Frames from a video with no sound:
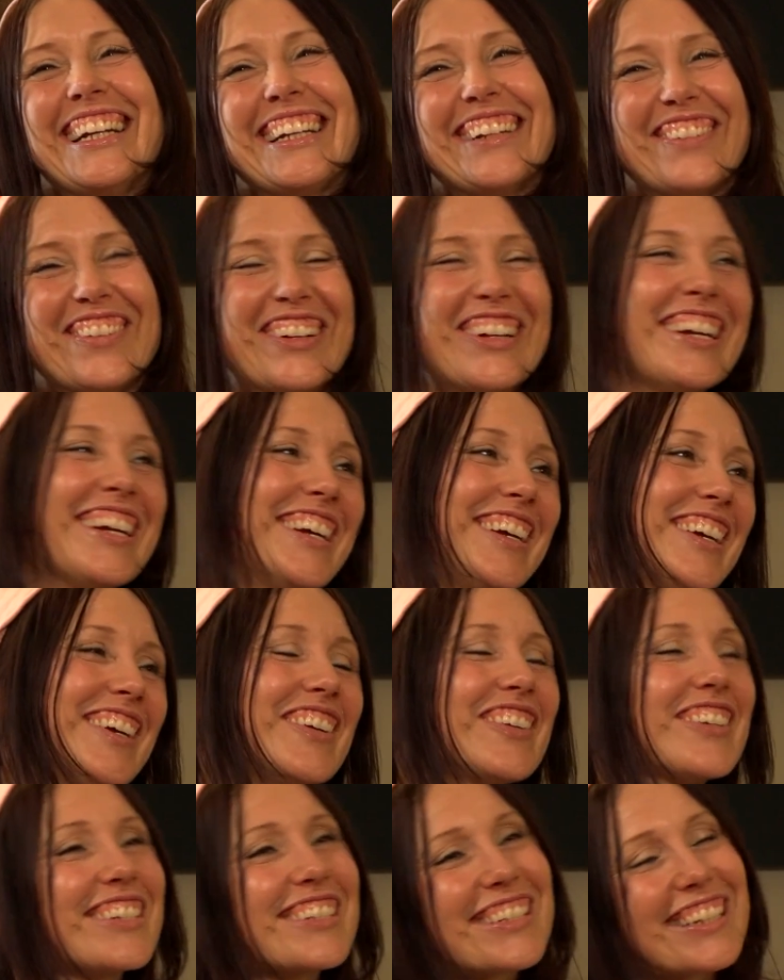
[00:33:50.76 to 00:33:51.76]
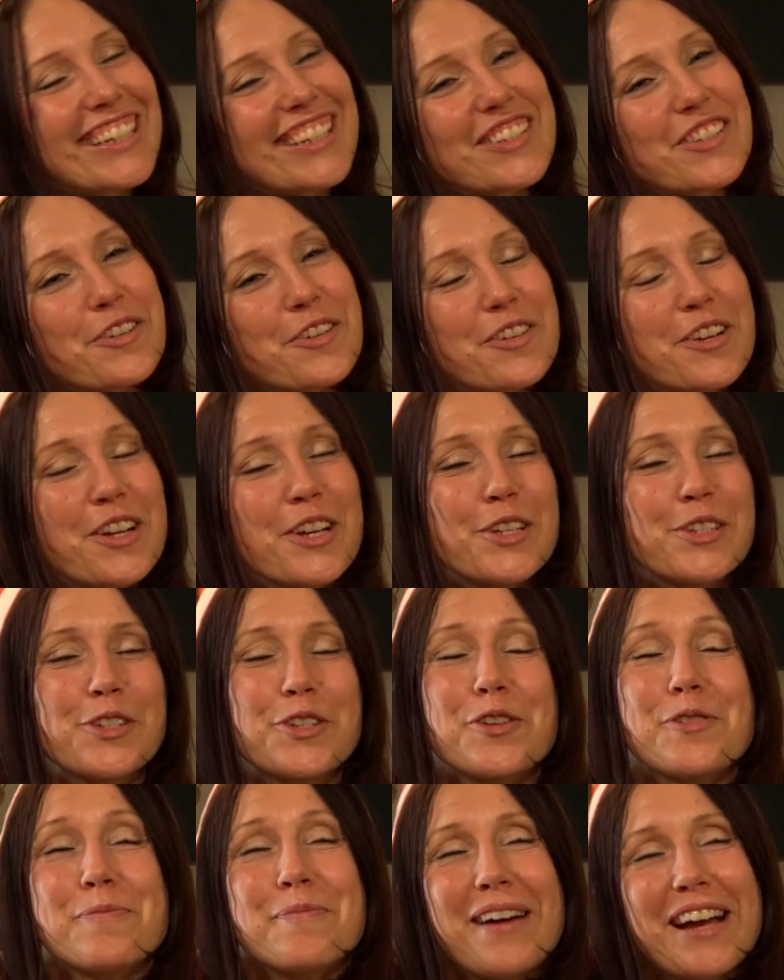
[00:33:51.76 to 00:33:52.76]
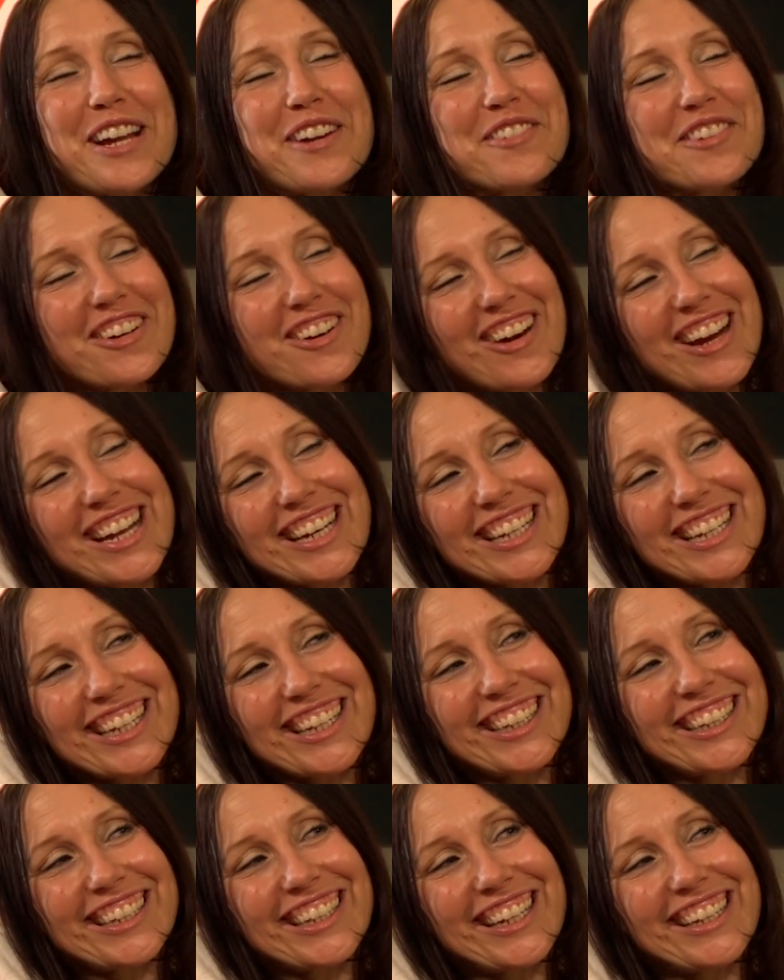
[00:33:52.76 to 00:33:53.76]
We're just like, so you might regret it,